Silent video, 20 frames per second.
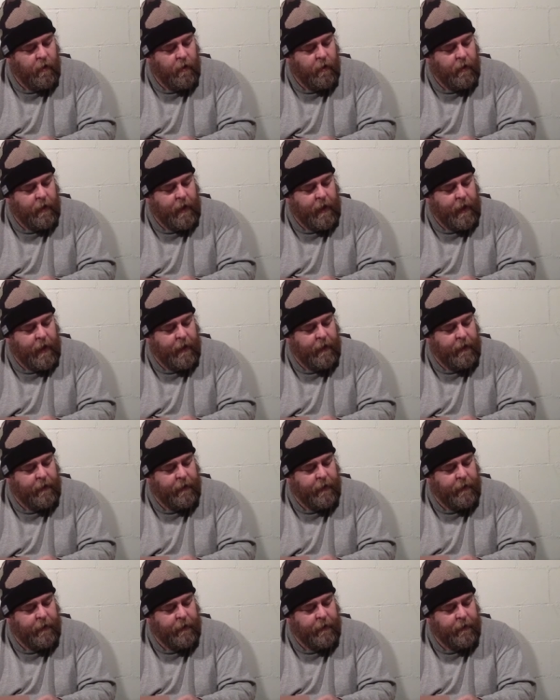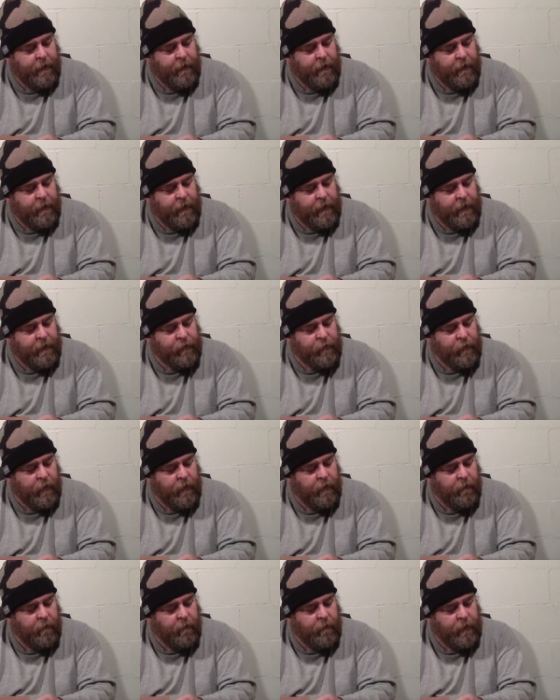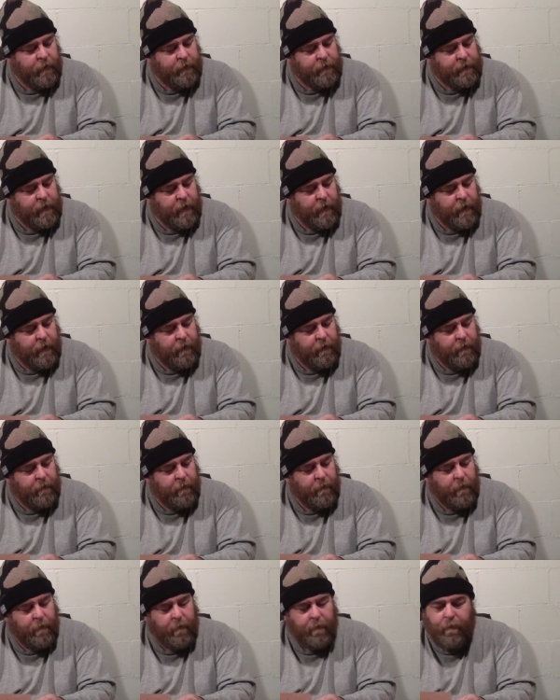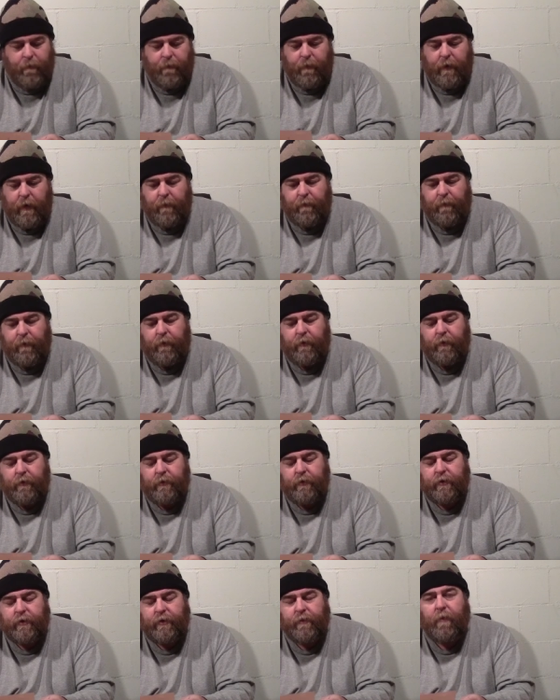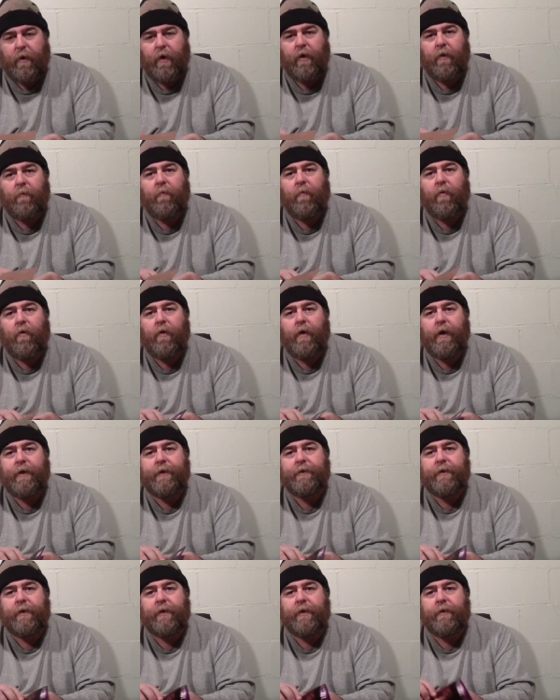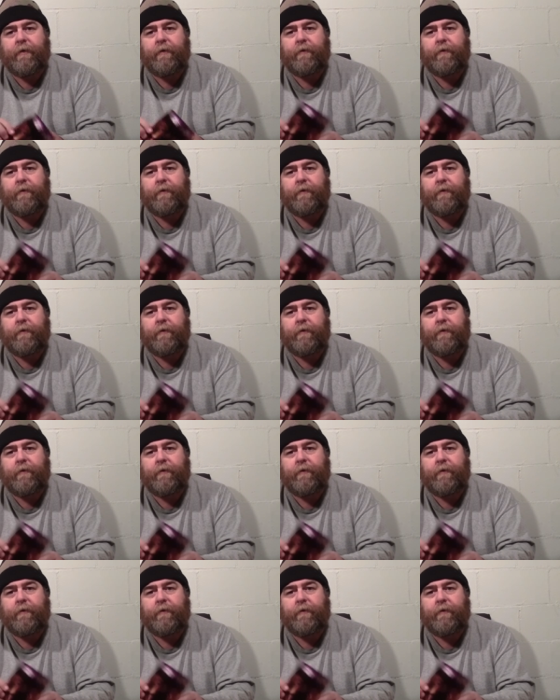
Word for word: Okay, and then this one was the purple smart poison